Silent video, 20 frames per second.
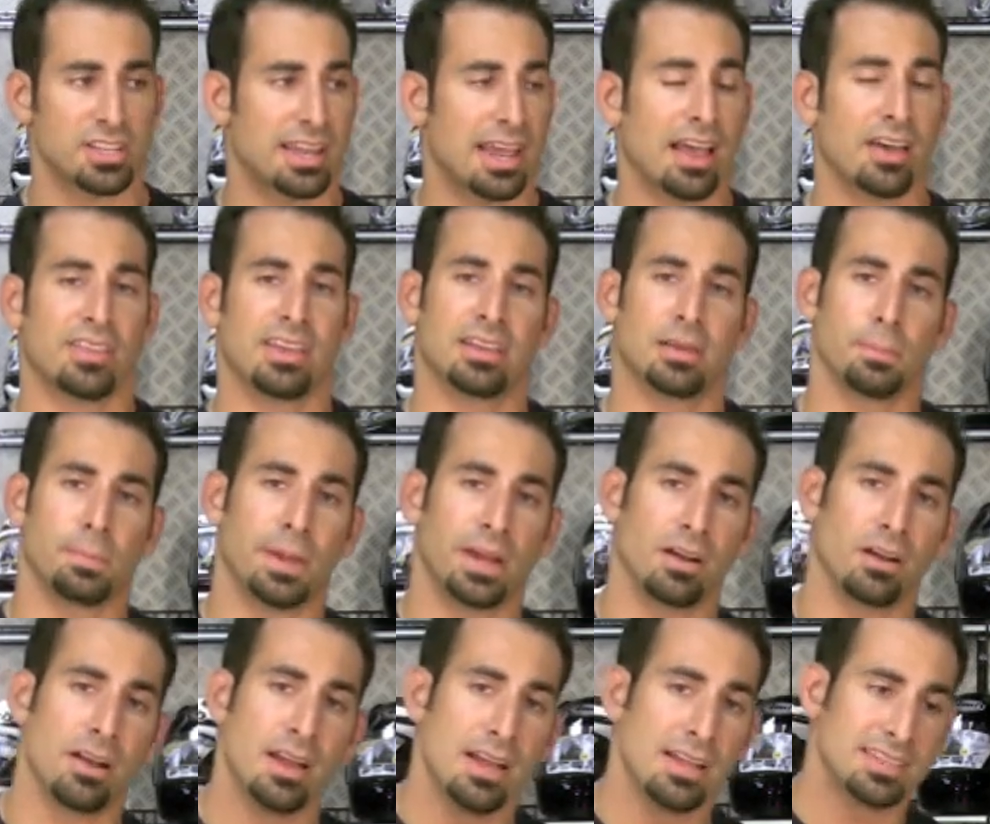how they
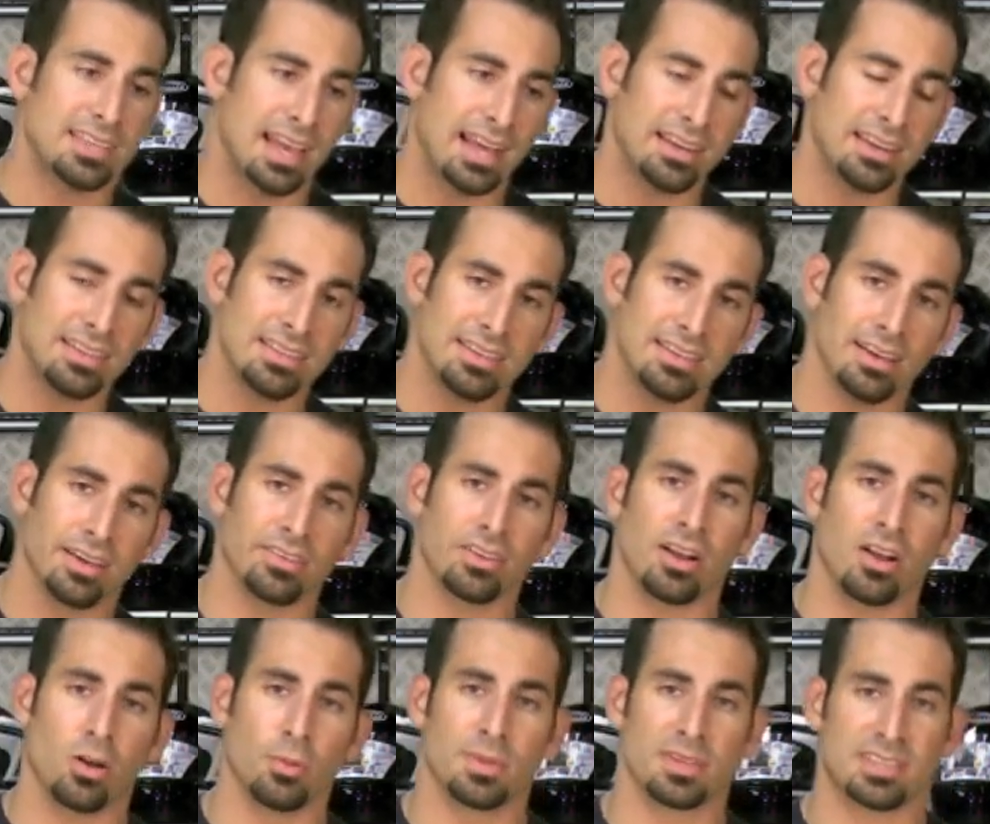compare to any of the other
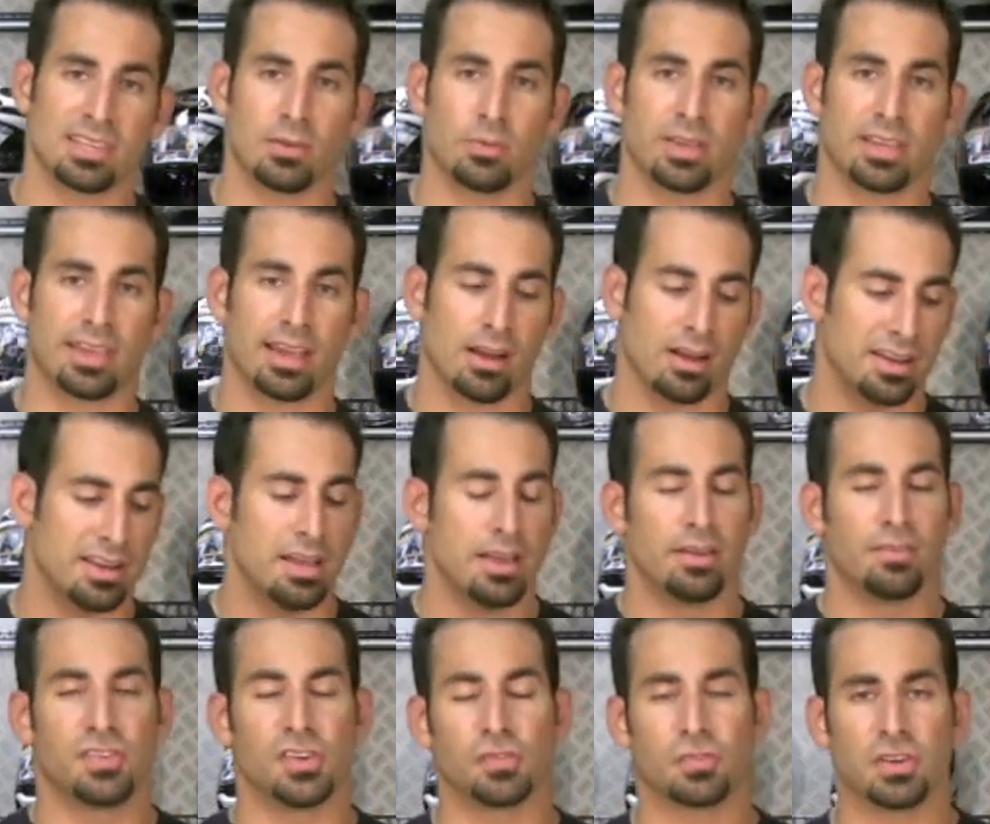helmets that we carry,
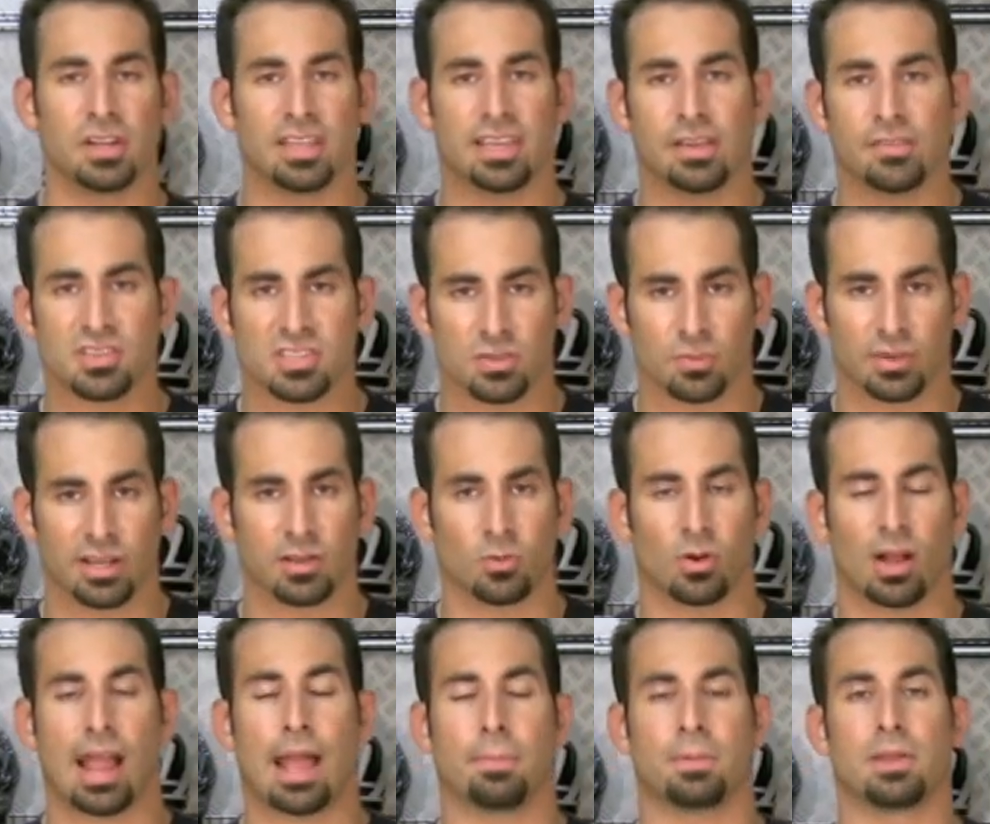feel free to give us a ring. We're
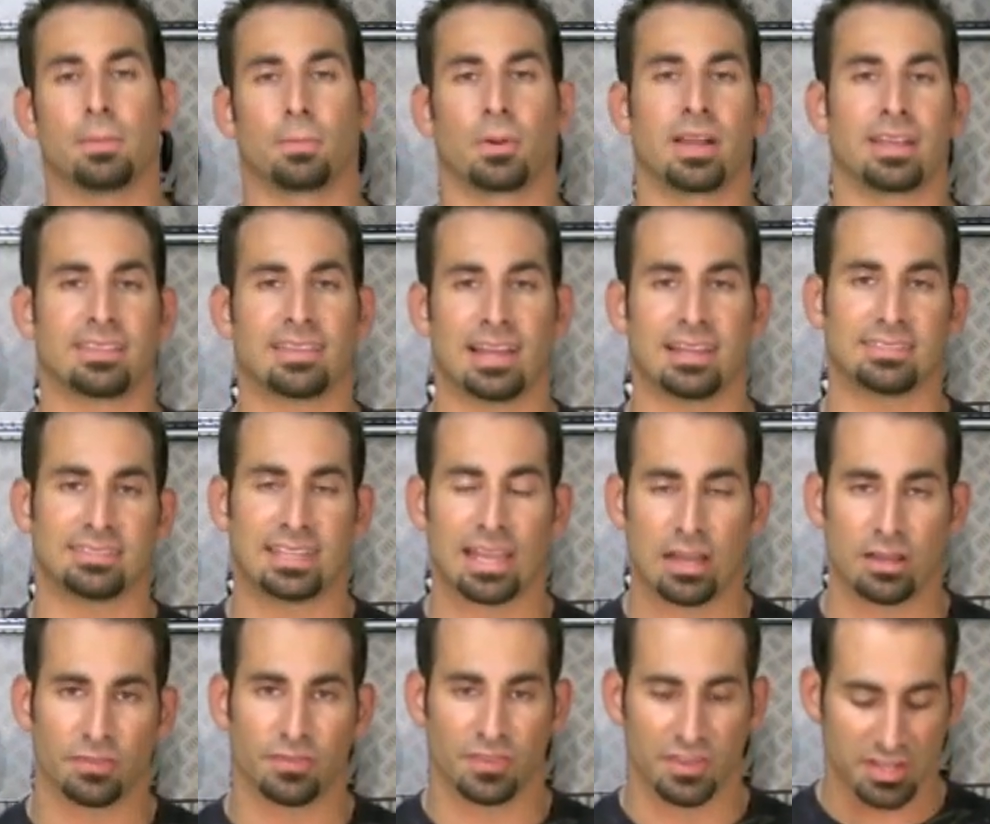happy to break that
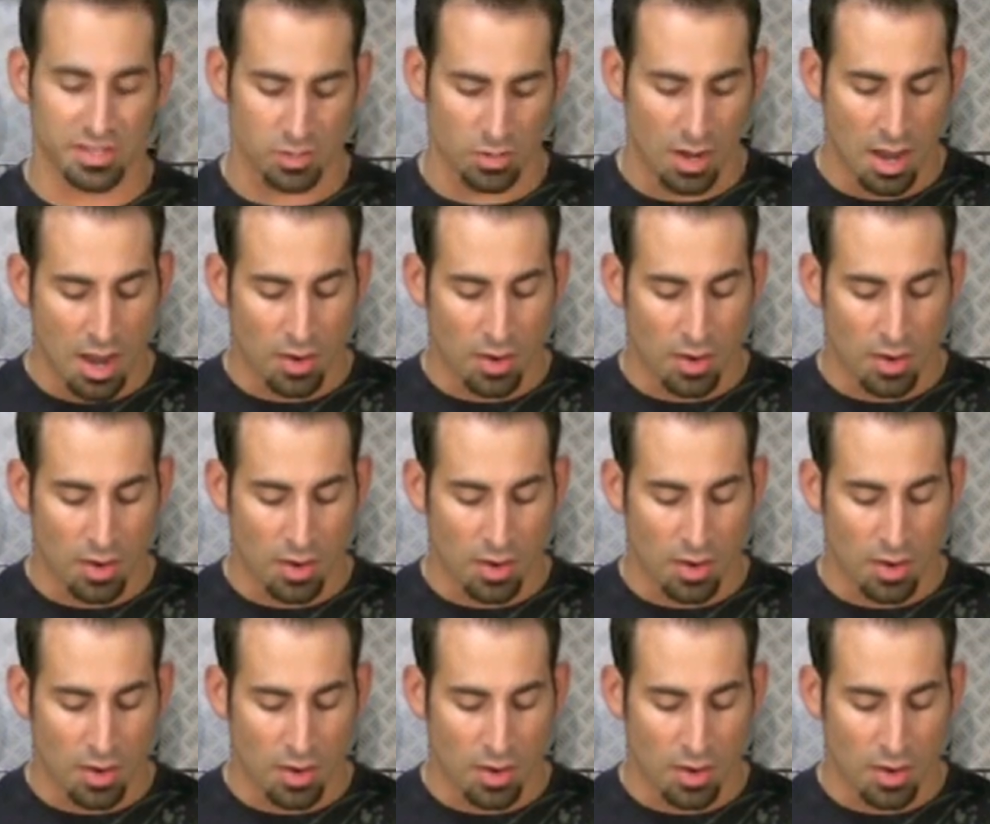down for you.